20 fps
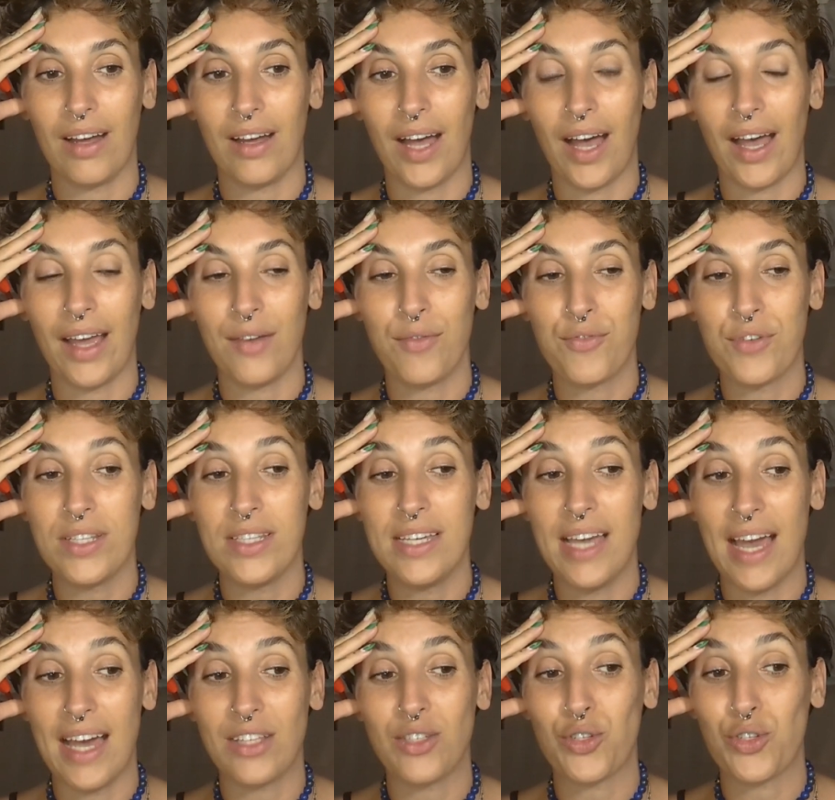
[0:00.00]
I really
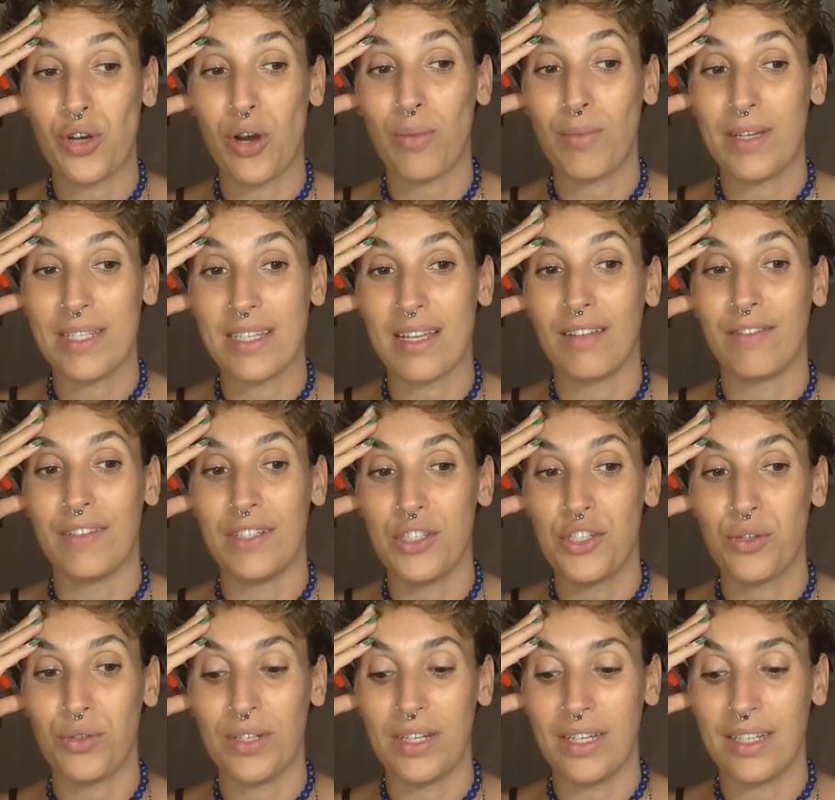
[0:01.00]
had to talk myself
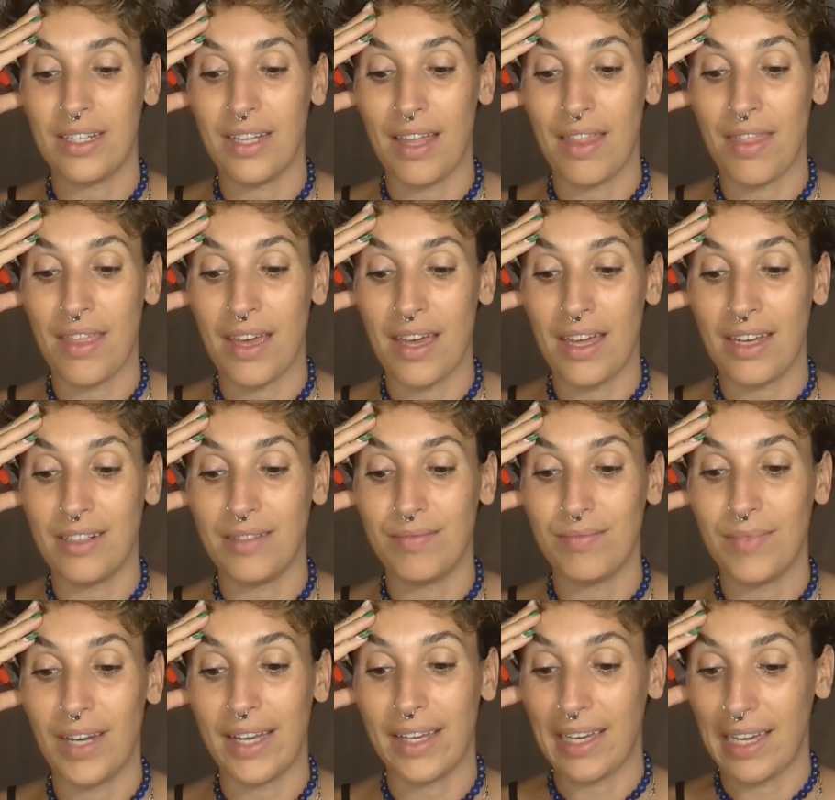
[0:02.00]
into it. And
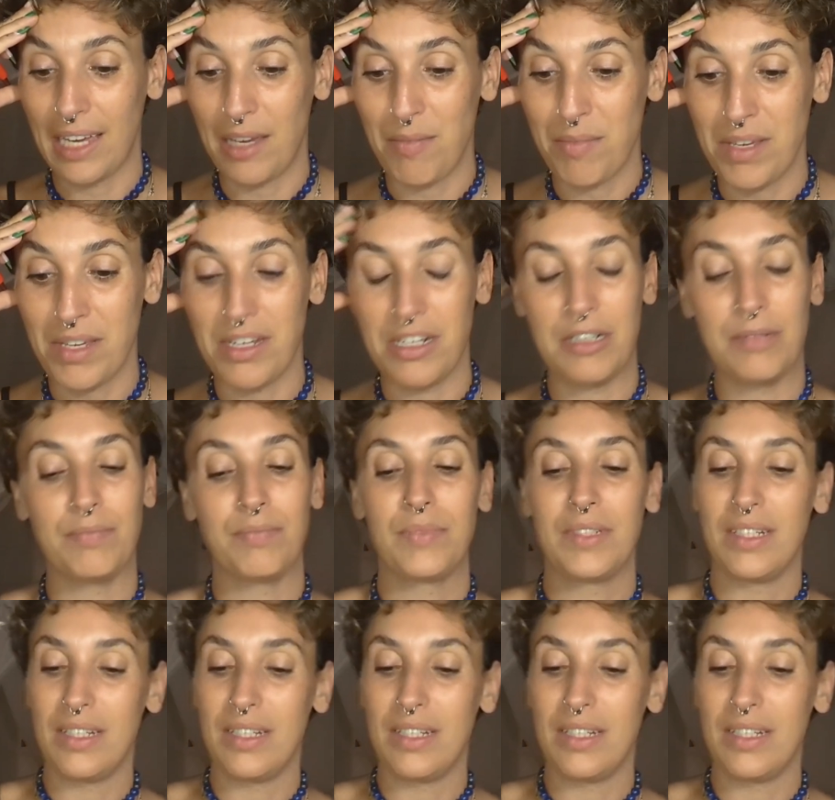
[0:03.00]
then I came here,